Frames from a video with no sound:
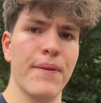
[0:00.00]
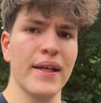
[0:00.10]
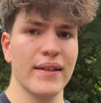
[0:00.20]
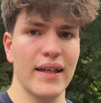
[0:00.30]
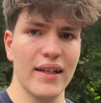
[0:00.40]

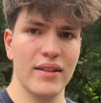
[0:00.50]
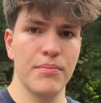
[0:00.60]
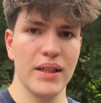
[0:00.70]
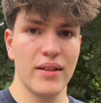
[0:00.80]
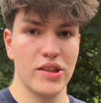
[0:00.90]
think that
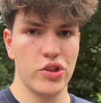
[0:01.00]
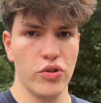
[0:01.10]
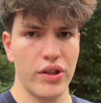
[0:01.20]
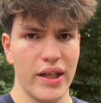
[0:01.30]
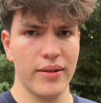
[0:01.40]
because you
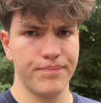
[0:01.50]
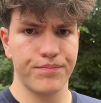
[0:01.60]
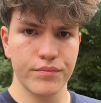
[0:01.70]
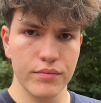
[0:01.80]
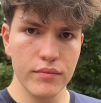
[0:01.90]
can
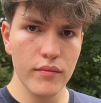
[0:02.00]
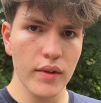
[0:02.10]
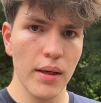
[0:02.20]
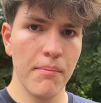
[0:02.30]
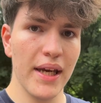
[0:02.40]

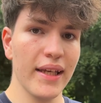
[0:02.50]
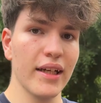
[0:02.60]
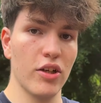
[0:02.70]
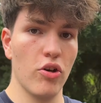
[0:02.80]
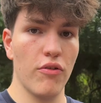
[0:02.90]
make
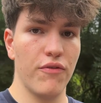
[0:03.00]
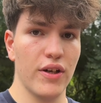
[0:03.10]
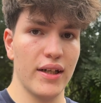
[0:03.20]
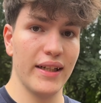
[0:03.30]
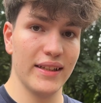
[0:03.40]
an
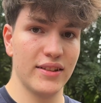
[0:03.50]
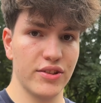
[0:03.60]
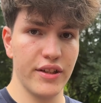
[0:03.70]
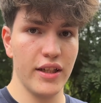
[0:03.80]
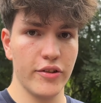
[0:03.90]
offer that's
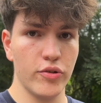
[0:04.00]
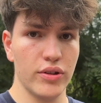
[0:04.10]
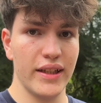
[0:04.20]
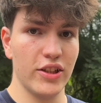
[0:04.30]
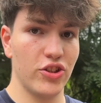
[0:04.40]
really
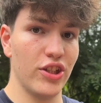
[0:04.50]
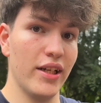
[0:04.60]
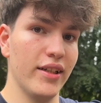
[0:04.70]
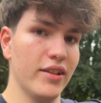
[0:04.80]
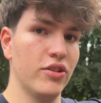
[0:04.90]
good and
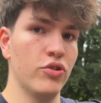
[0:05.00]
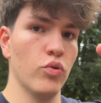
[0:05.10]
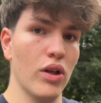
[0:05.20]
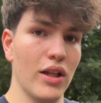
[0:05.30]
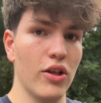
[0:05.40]
share it
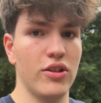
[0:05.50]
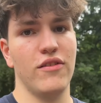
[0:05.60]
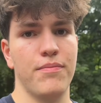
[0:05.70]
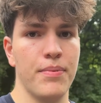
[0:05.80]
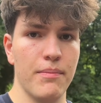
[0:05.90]
to a lot
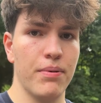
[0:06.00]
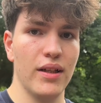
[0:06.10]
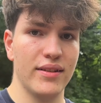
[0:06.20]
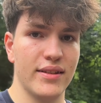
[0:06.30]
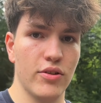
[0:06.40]
of
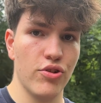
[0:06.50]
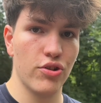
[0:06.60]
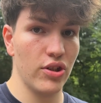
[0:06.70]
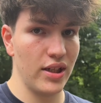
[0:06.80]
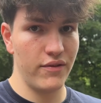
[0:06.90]
people, so you
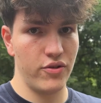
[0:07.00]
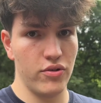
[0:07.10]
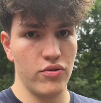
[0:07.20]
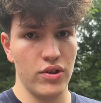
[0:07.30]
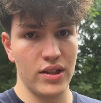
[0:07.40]
don't have to
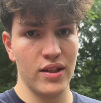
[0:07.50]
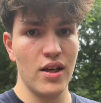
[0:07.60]
do it